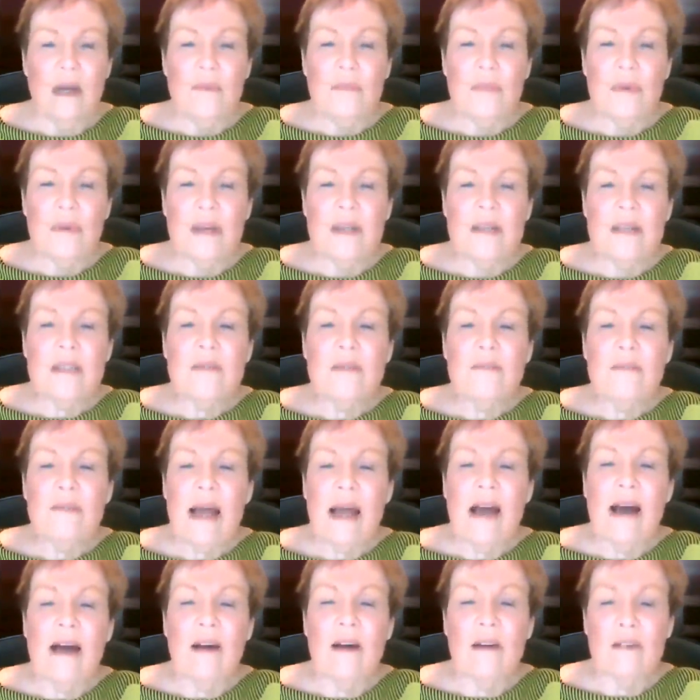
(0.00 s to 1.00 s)
brings
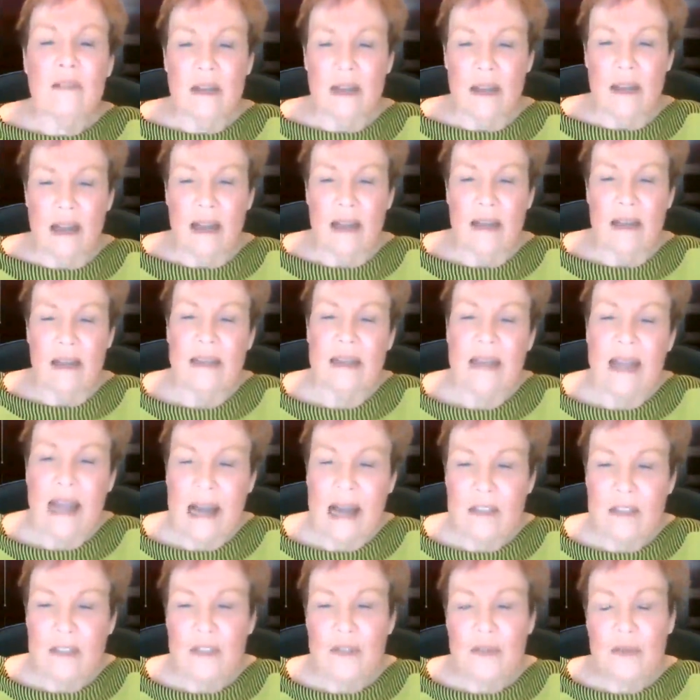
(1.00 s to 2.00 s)
about a
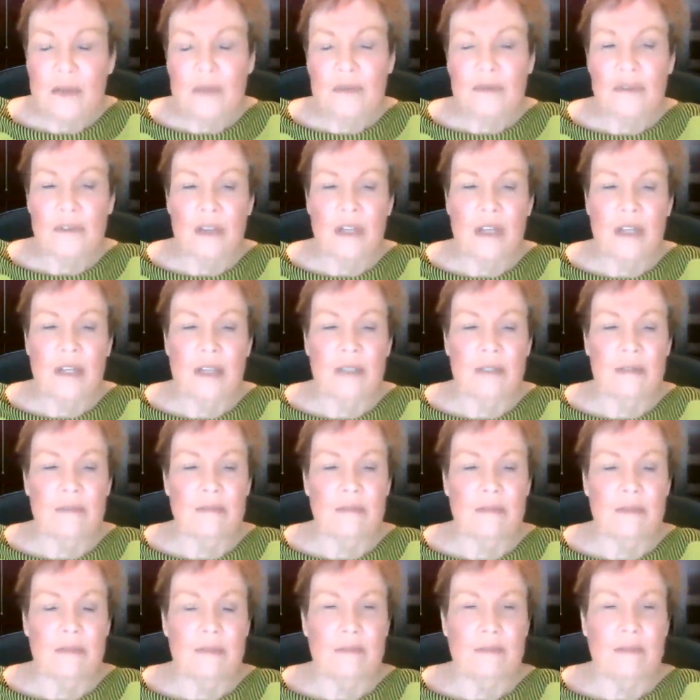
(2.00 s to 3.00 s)
natural freedom
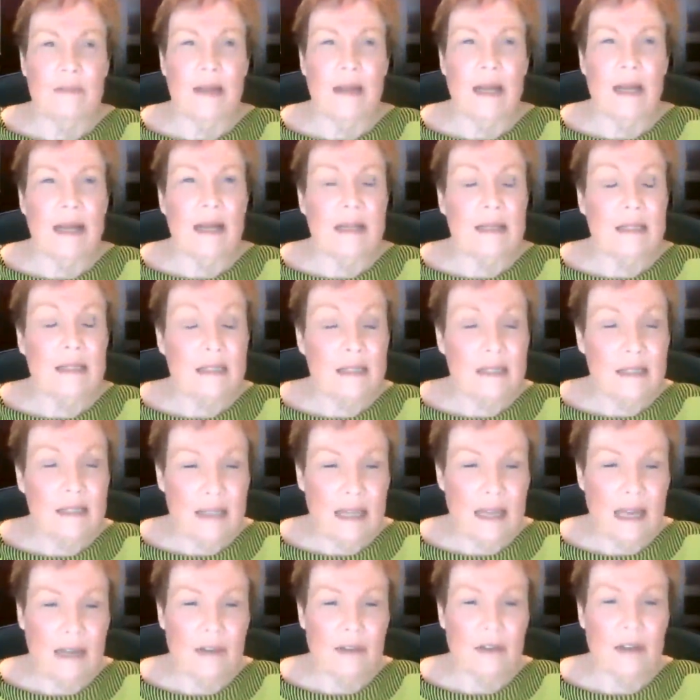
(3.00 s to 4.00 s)
and
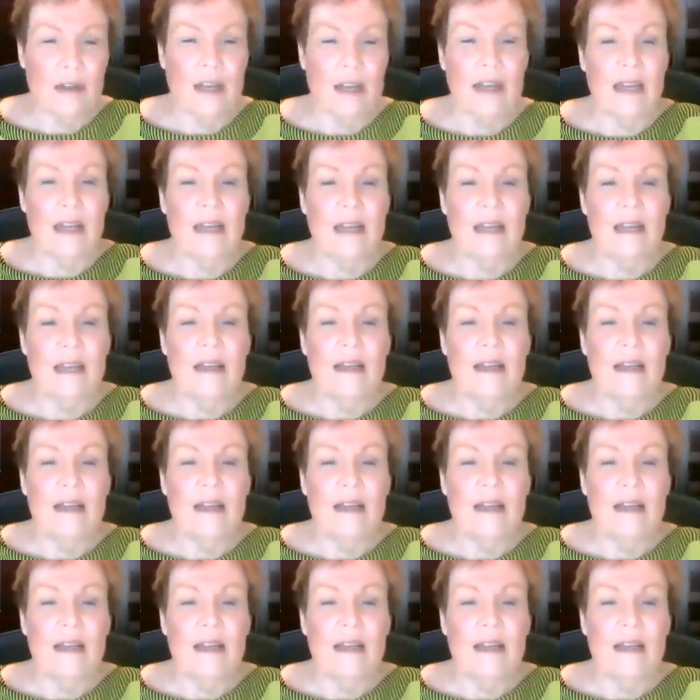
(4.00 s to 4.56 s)
integrity.